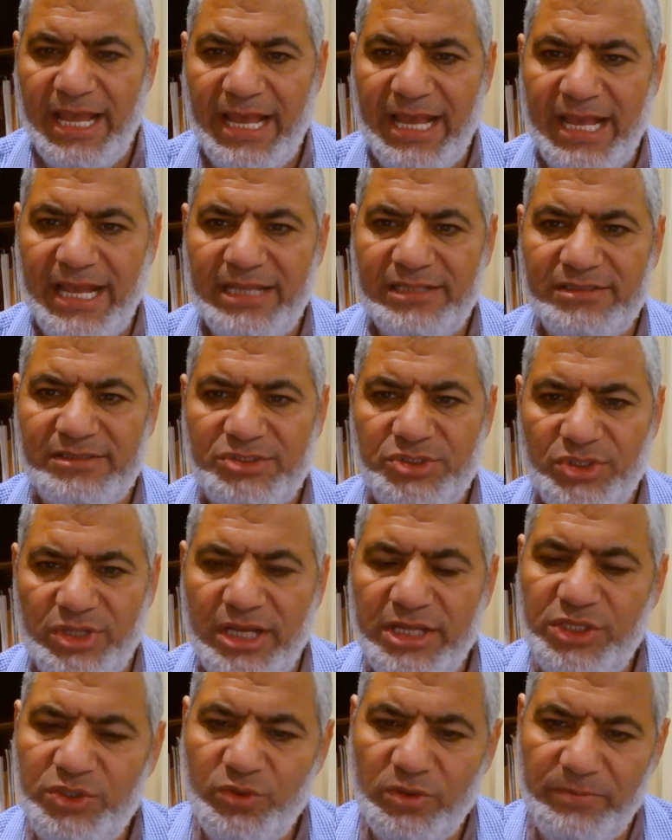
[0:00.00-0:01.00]
and
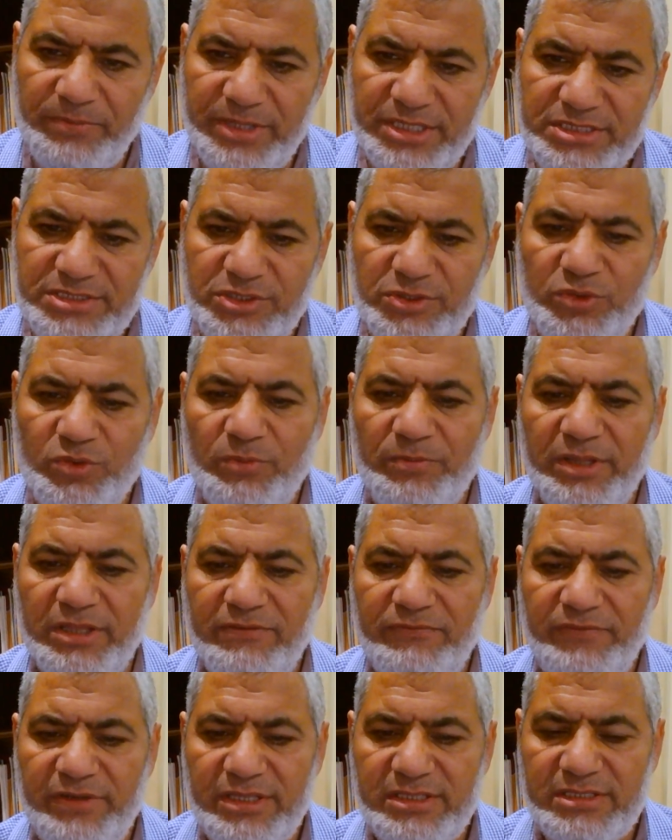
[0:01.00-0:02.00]
try your best to
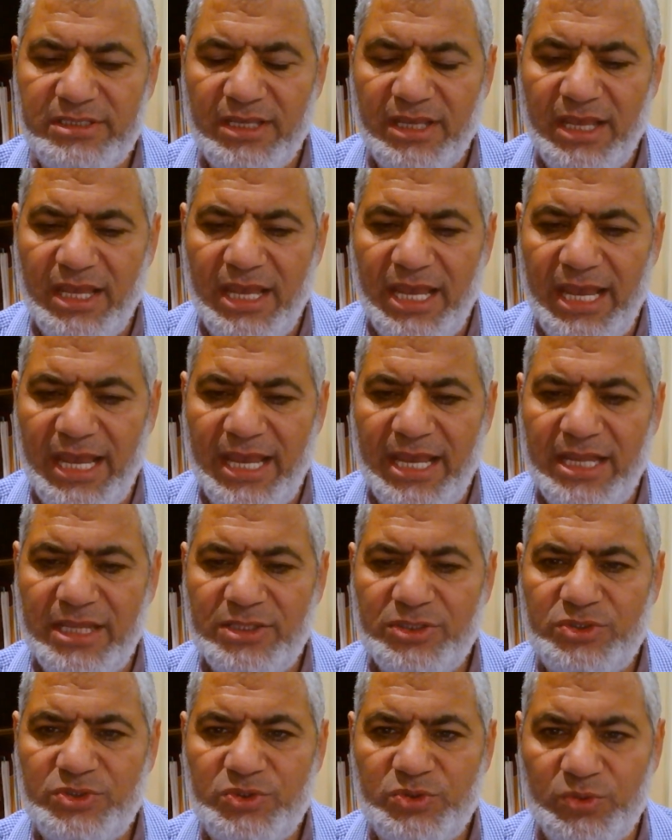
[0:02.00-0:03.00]
benefit
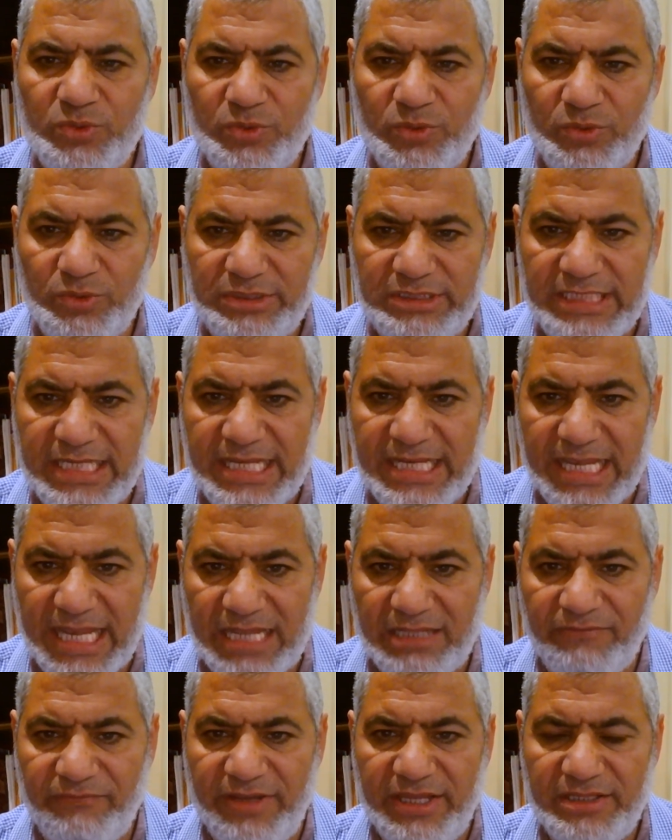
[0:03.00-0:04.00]
and to take
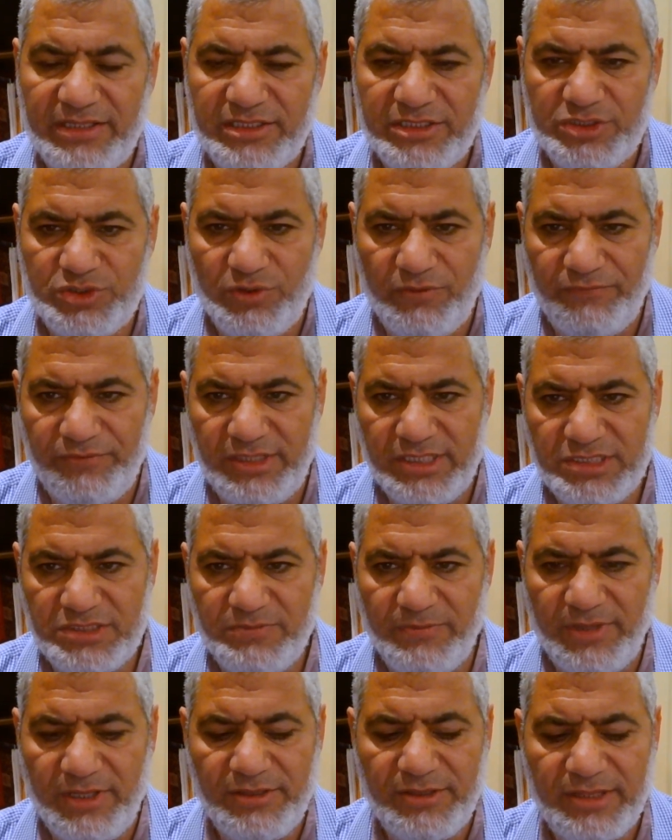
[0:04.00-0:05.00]
advantage of this
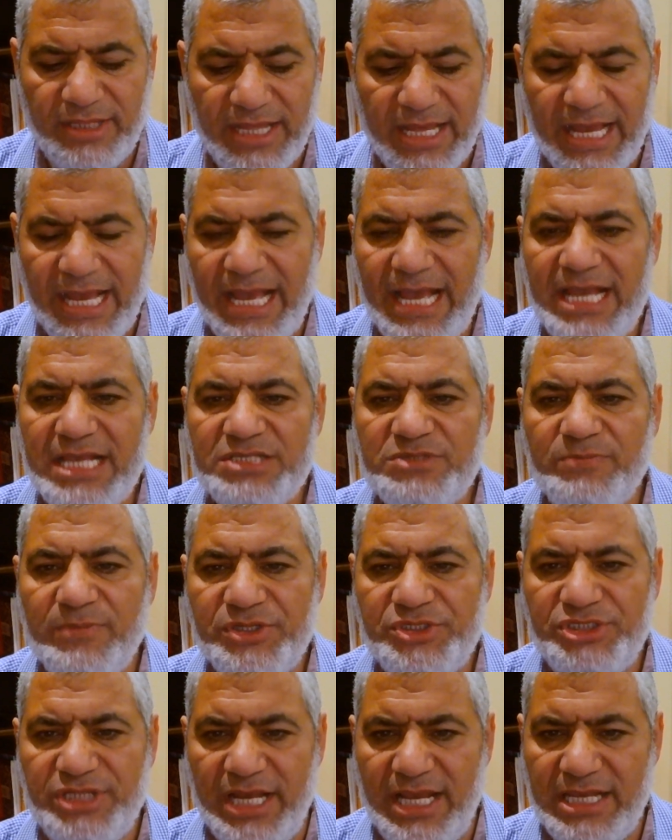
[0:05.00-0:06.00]
month as
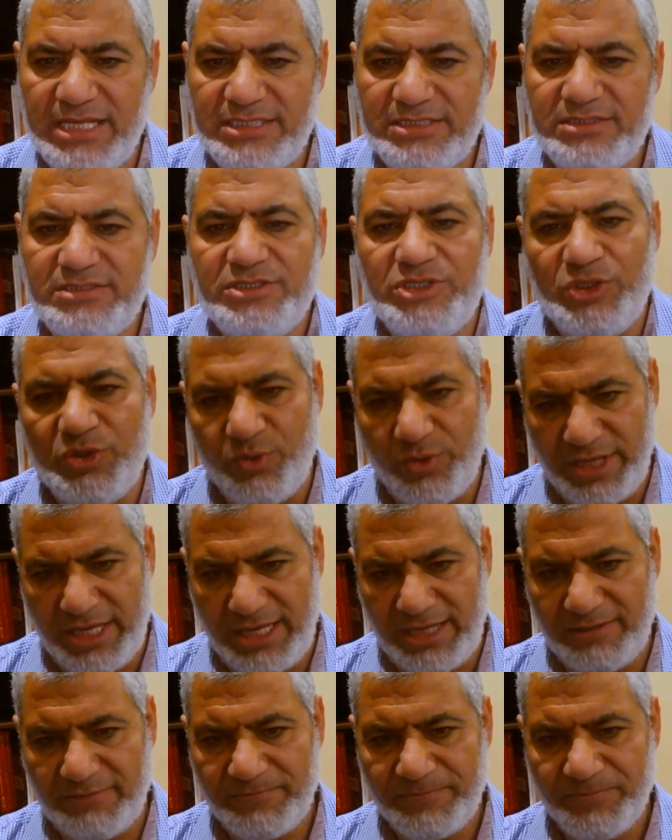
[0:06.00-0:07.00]
much as you
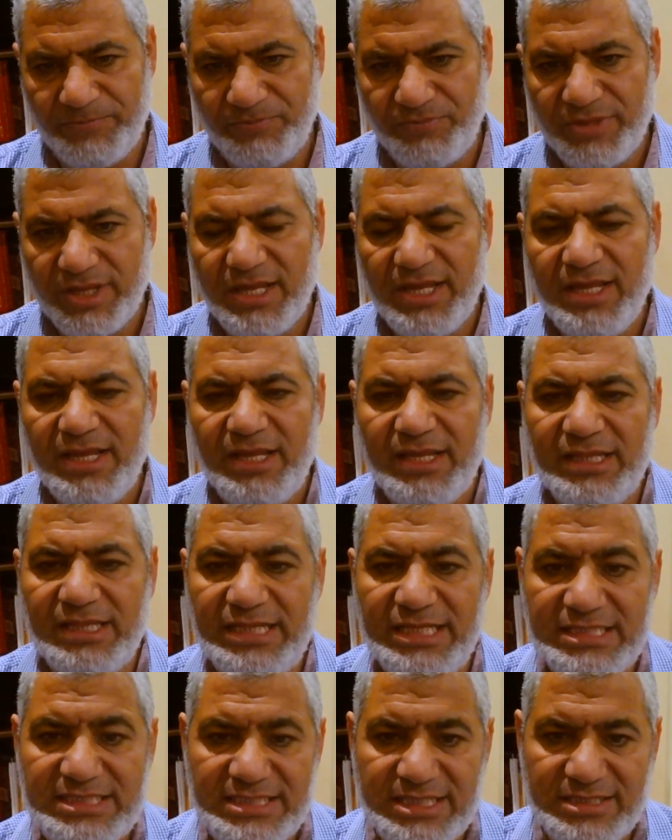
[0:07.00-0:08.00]
can.
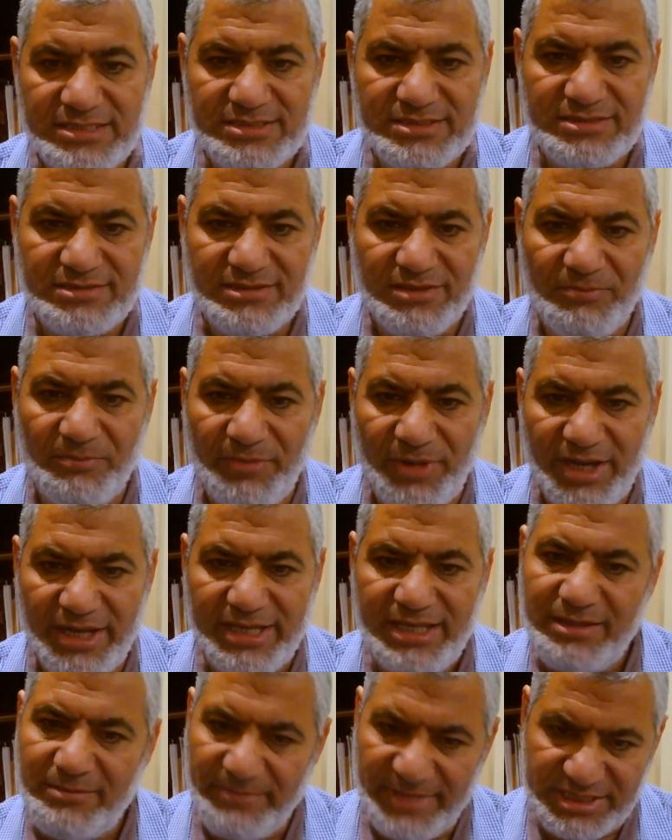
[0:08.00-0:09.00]
This is
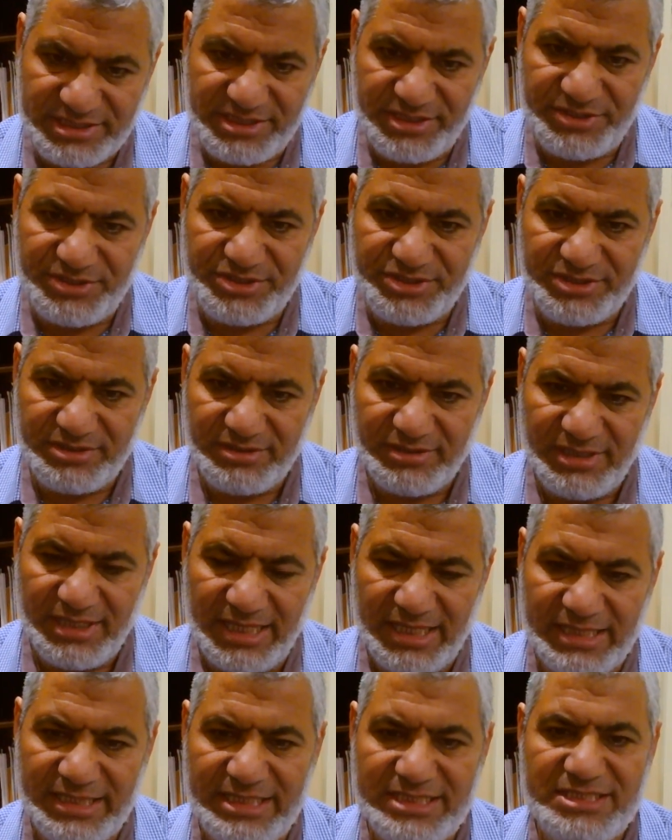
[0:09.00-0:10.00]
my message
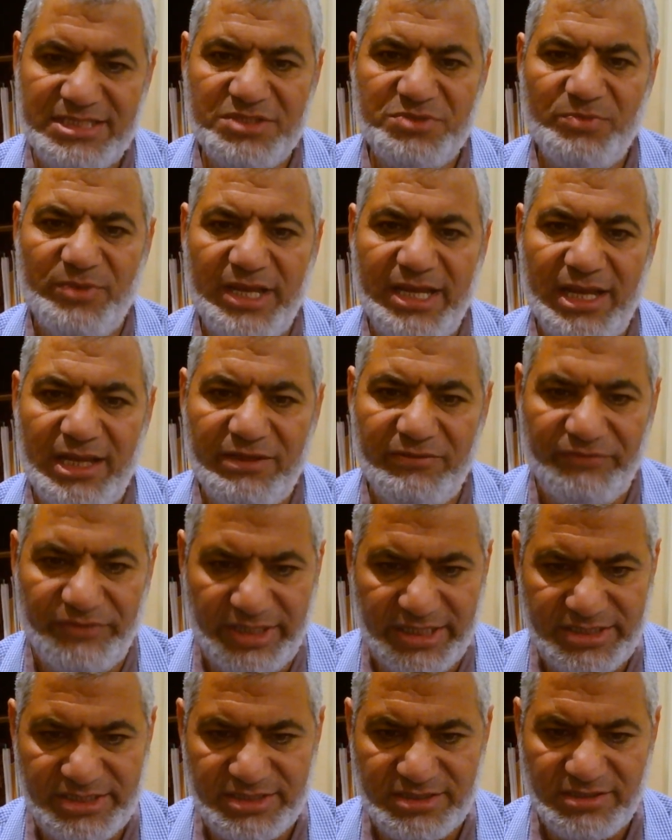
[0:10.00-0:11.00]
and this is my
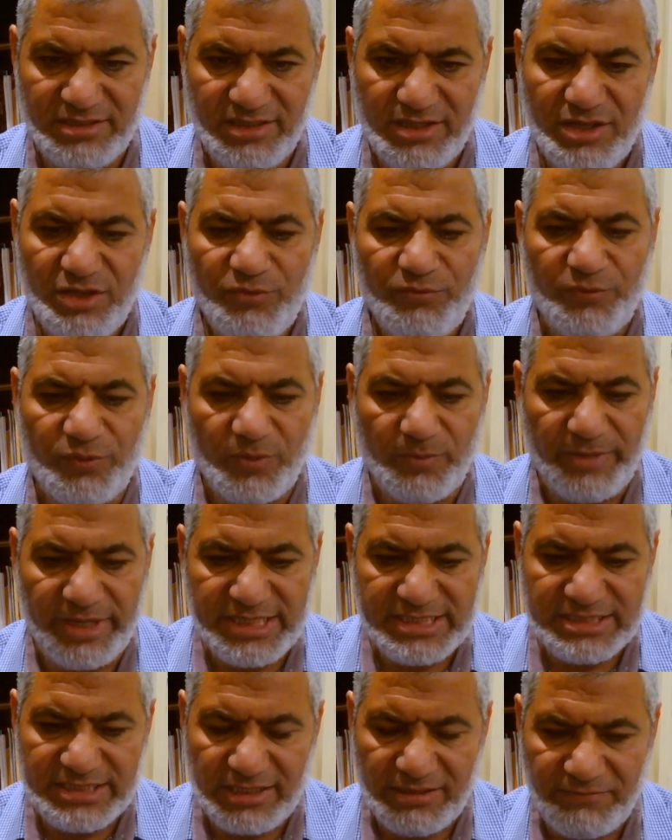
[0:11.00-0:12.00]
advice for
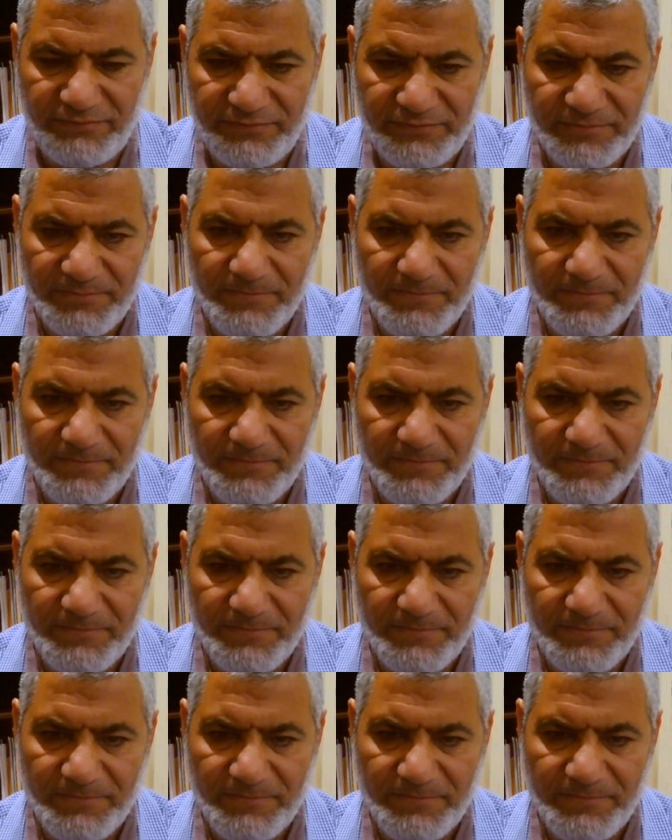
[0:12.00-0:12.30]
myself